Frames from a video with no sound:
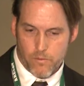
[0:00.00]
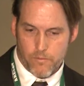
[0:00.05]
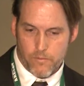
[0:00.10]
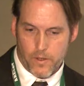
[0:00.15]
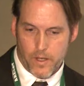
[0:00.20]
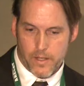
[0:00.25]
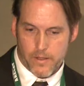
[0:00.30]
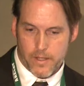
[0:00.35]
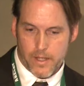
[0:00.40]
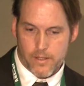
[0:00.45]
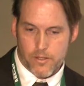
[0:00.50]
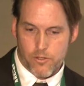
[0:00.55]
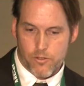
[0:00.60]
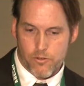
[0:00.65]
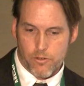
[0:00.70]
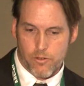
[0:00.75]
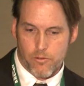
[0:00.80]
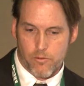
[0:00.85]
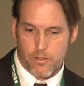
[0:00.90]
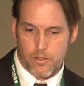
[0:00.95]
find that's
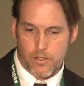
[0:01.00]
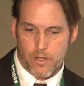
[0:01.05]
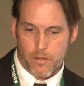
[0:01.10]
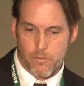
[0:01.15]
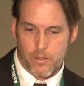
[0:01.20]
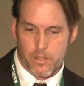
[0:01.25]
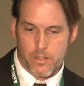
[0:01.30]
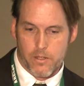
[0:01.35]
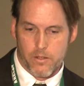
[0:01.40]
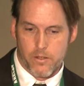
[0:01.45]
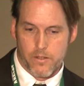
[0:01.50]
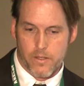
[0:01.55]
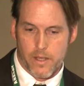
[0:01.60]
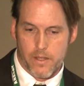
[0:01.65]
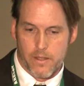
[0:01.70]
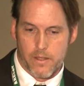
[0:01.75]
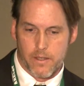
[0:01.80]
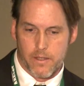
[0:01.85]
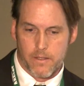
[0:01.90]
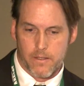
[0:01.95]
true in coming years, I
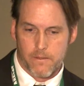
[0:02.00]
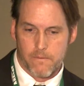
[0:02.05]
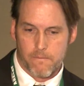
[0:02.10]
think.